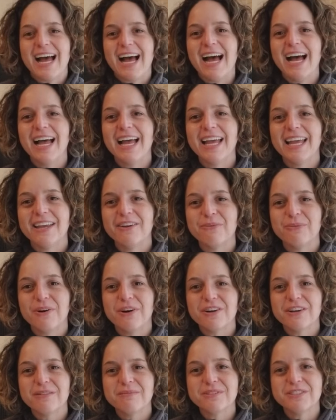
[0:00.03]
Hi,
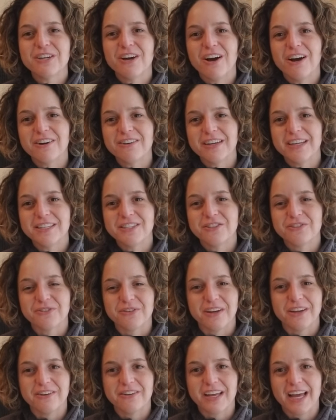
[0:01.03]
welcome to RN
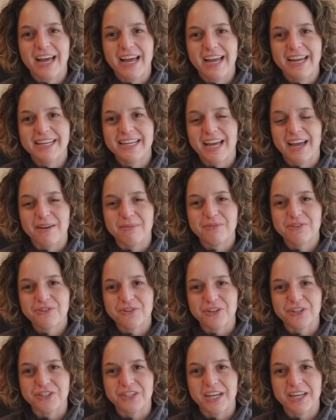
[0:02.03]
Trail Guide. I'm
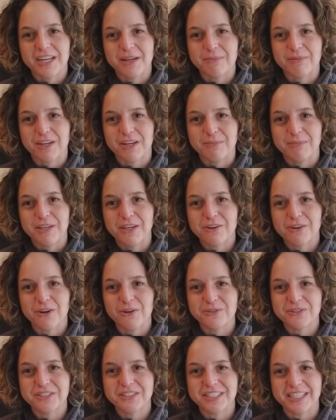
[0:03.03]
Trisha and I'm going to be your
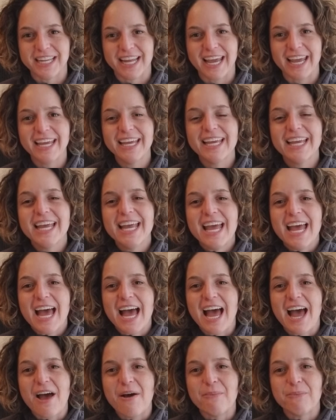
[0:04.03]
host today.
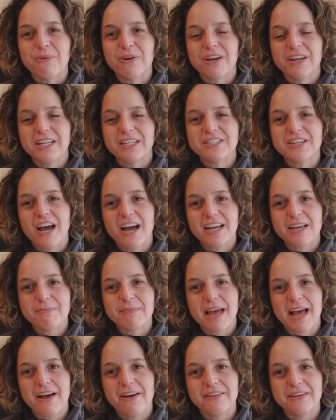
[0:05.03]
We're going to talk
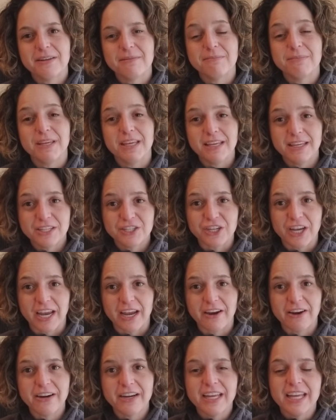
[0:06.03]
about being a
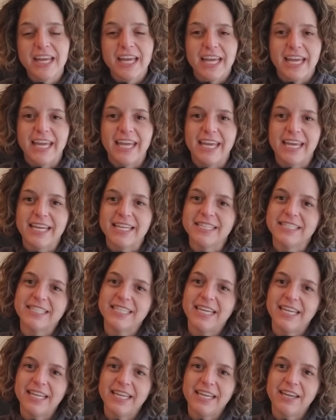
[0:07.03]
chair and
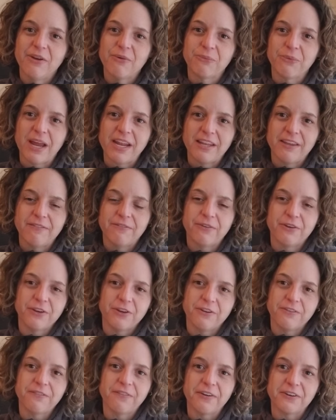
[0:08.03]
getting ready for
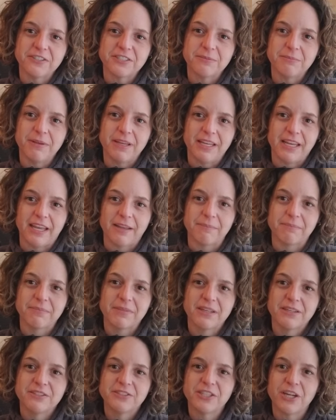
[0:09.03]
your first meeting.
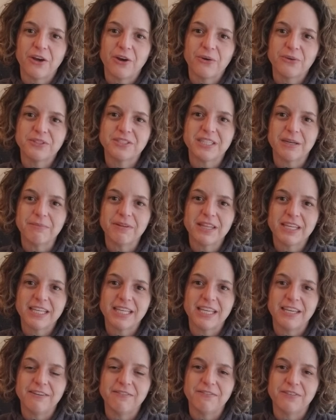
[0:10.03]
So some of the
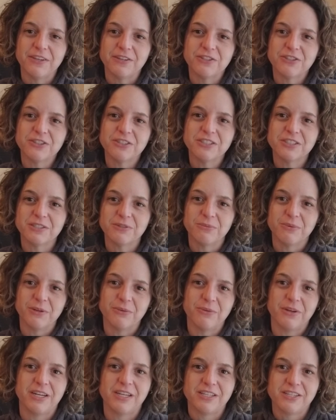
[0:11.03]
key features we
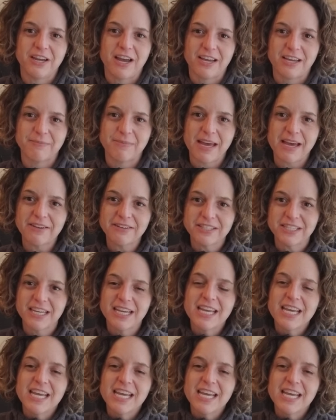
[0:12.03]
want to talk about,